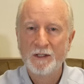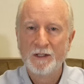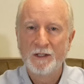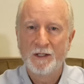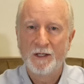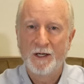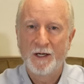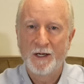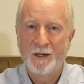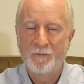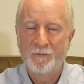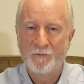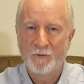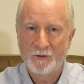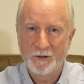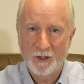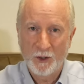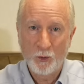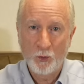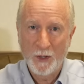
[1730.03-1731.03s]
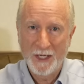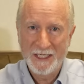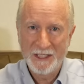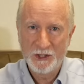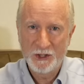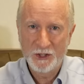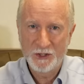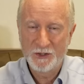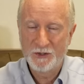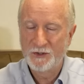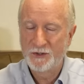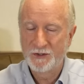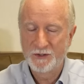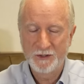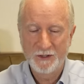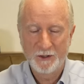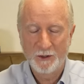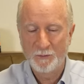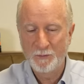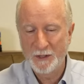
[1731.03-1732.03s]
low wages,
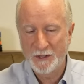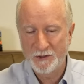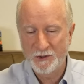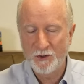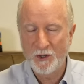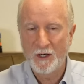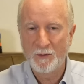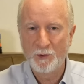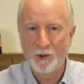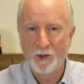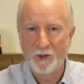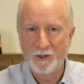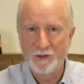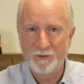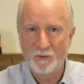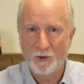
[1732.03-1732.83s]
pick strawberries,